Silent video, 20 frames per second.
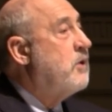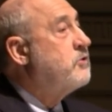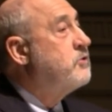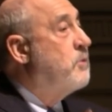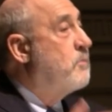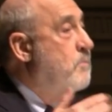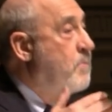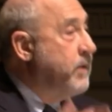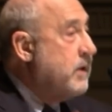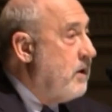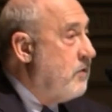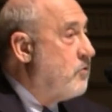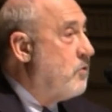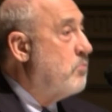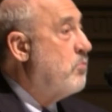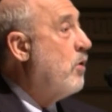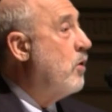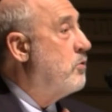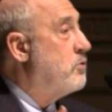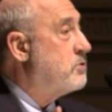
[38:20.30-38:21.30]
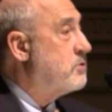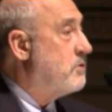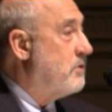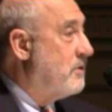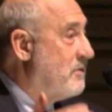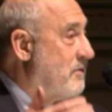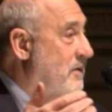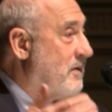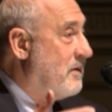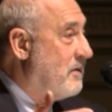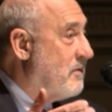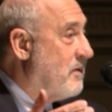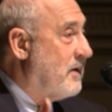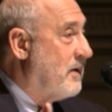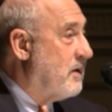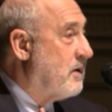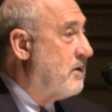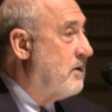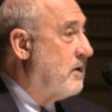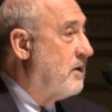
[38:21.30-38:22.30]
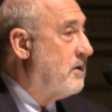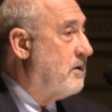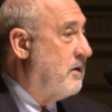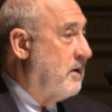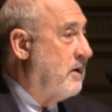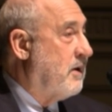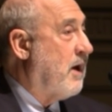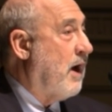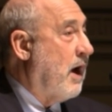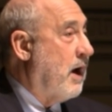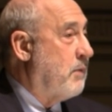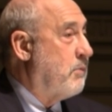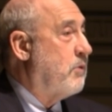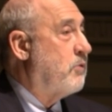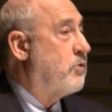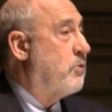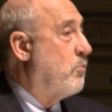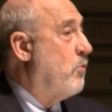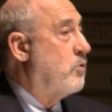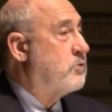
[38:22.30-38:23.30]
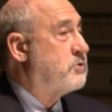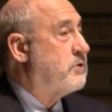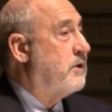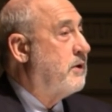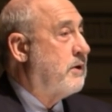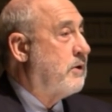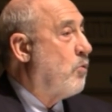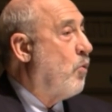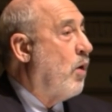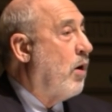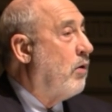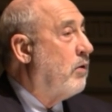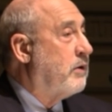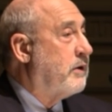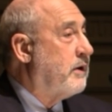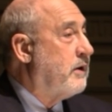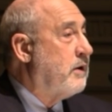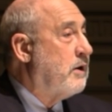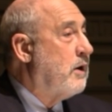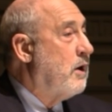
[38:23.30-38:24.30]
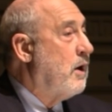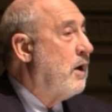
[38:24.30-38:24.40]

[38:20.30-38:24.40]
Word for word: to be the most uh, the, the uh, economy with the most inequality,